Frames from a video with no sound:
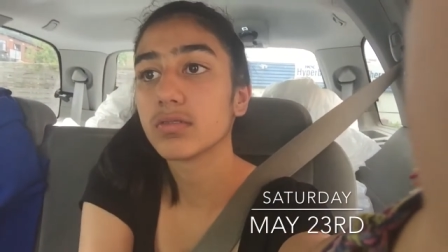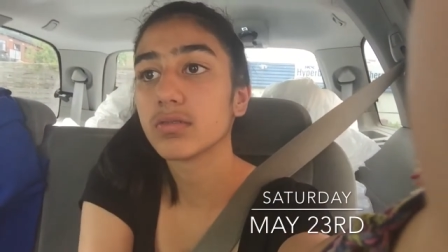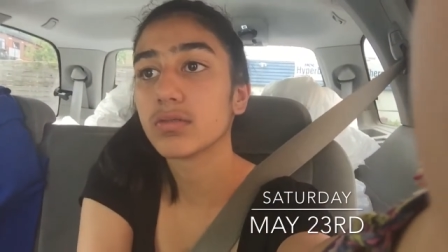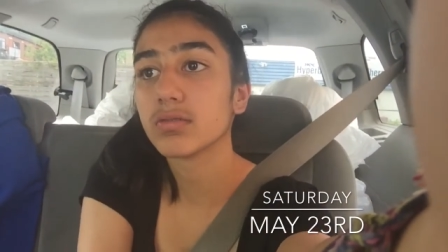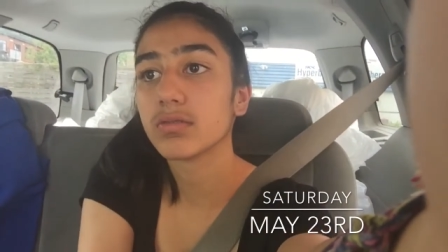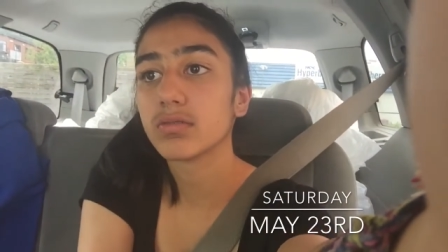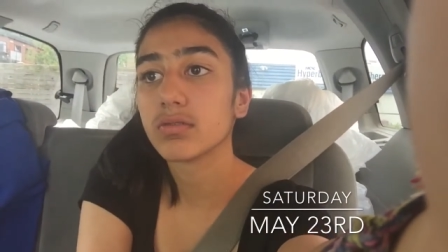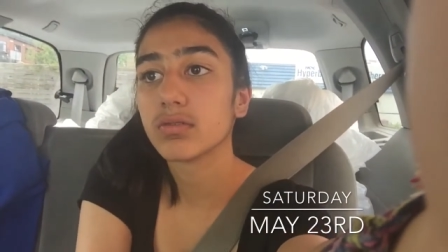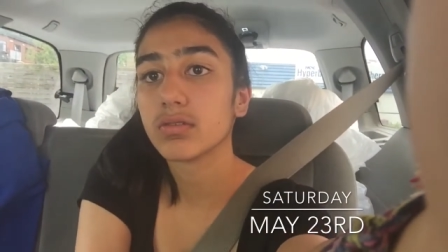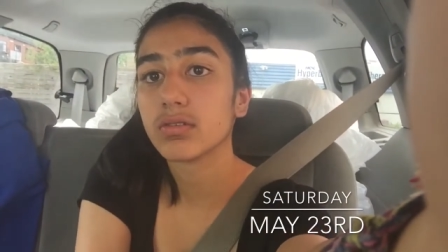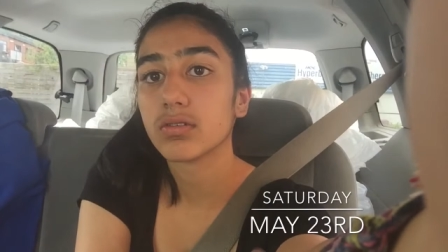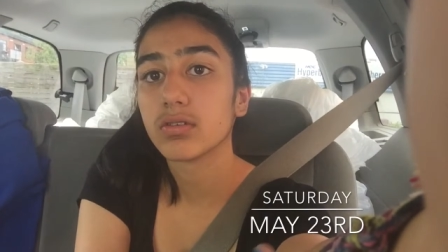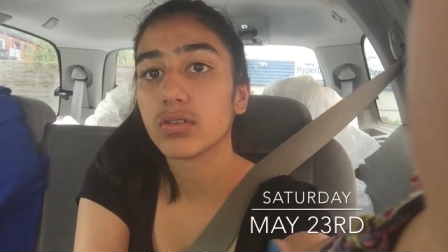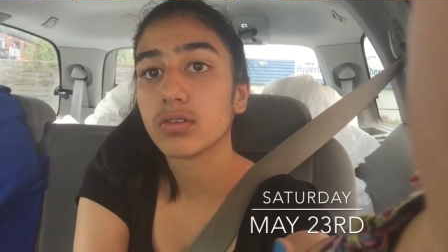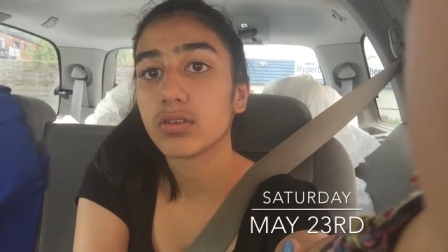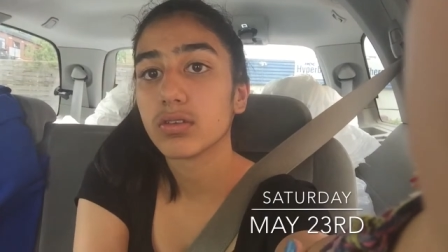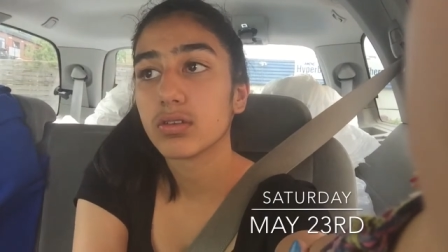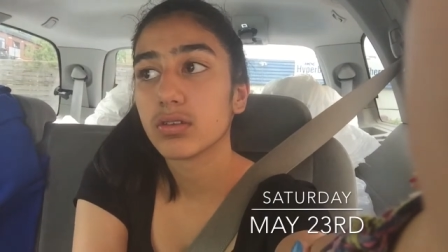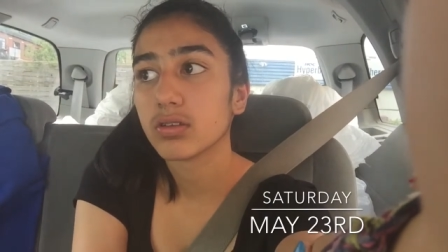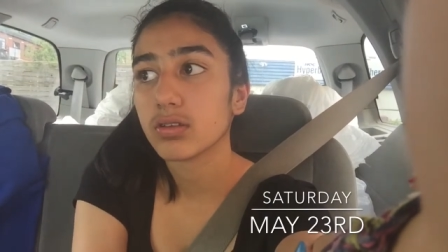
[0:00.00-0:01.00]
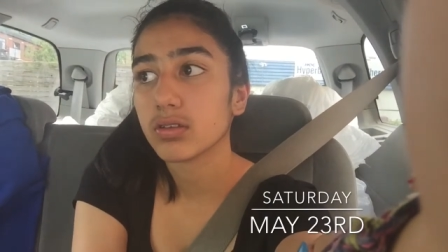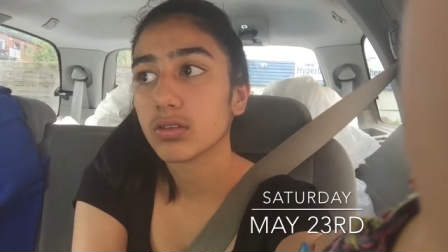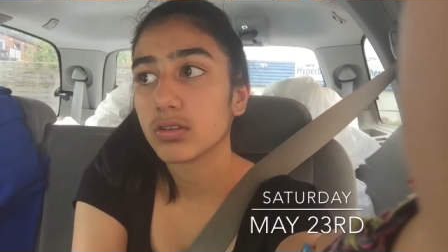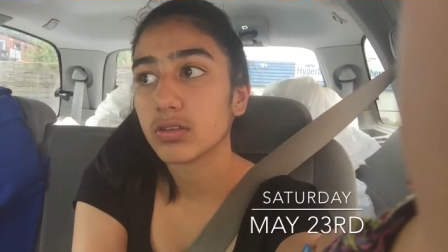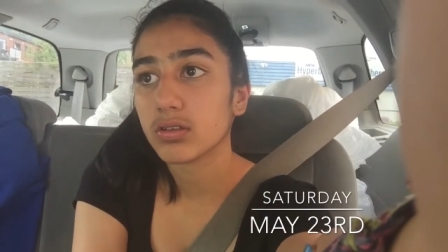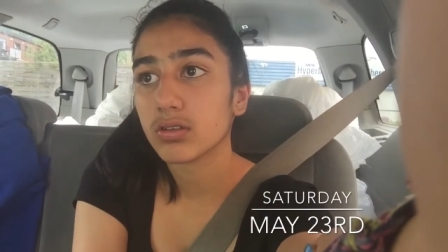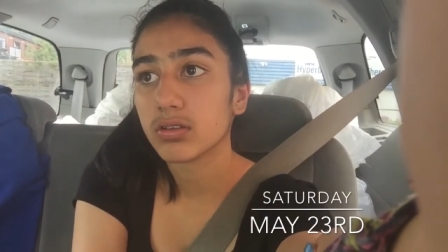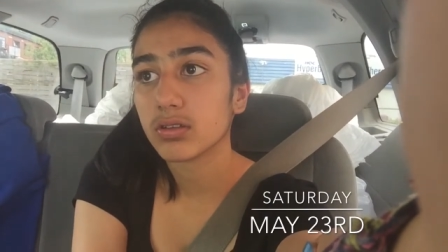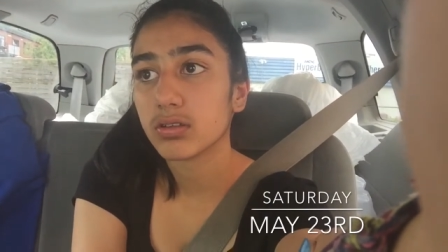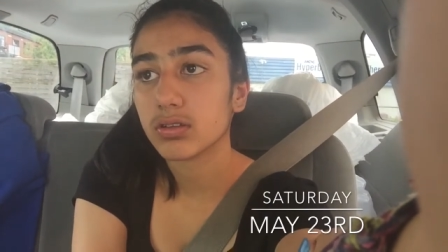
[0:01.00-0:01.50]
With Mariana? Yeah,
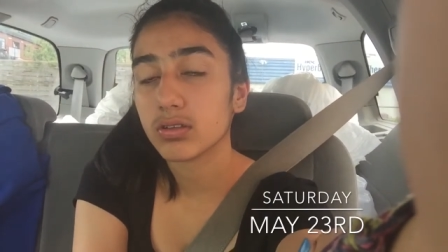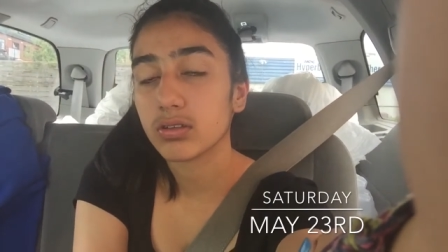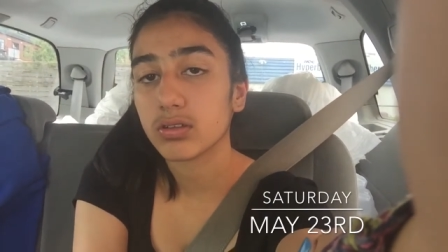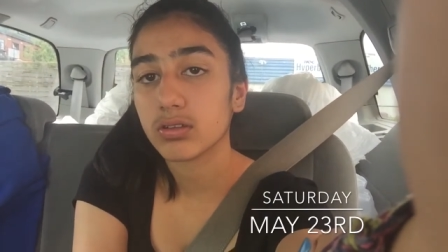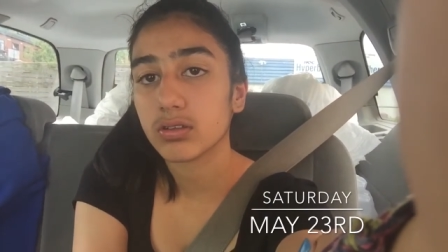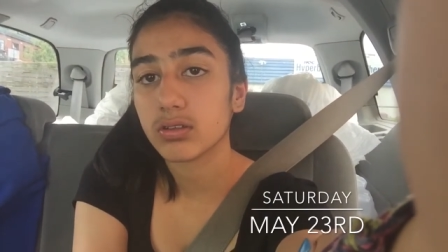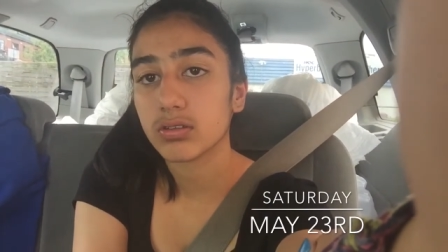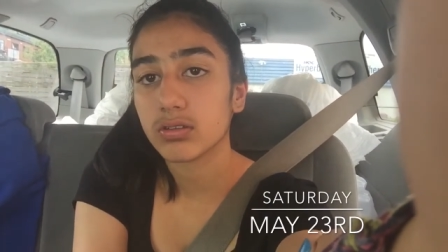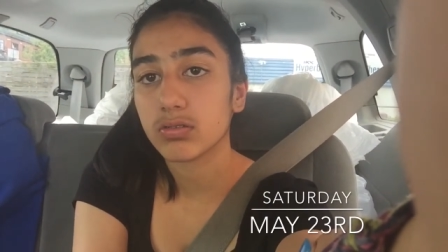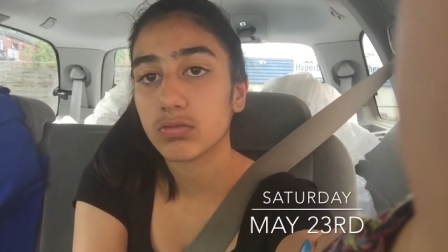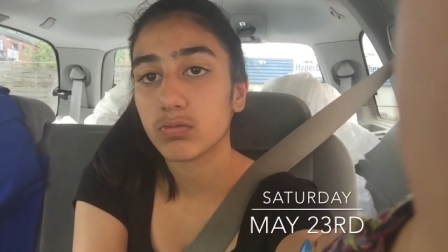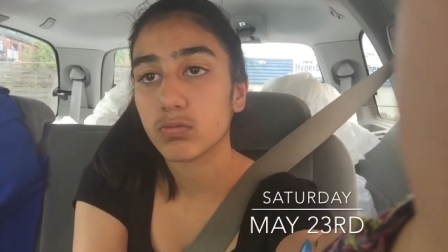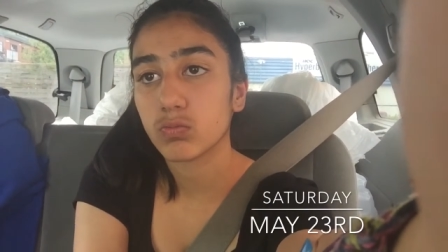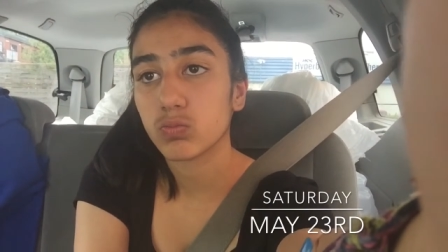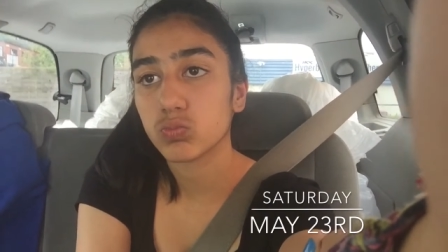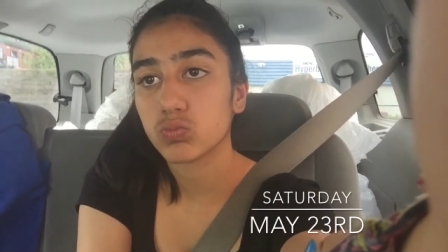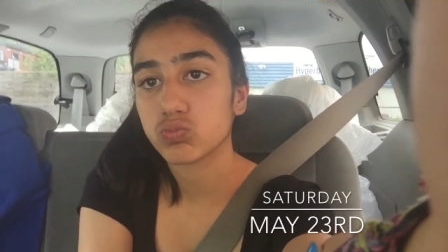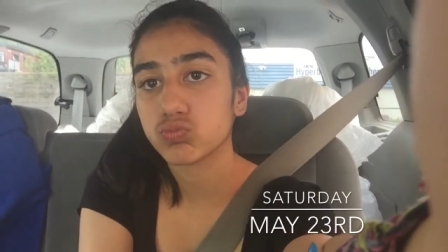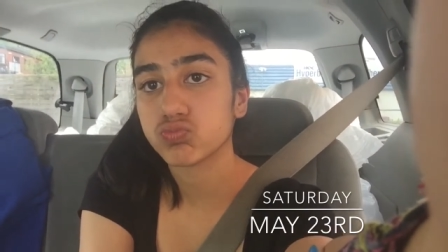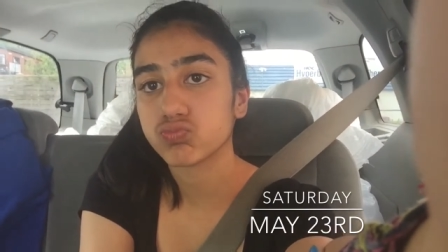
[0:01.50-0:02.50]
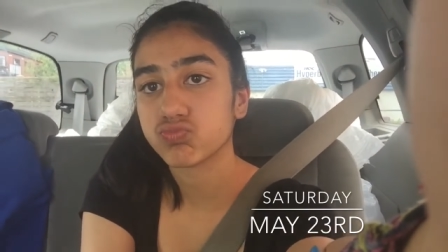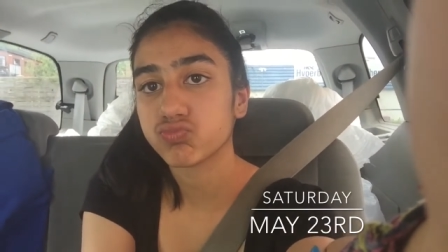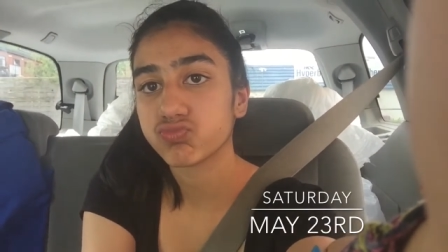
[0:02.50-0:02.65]
this is taking forever.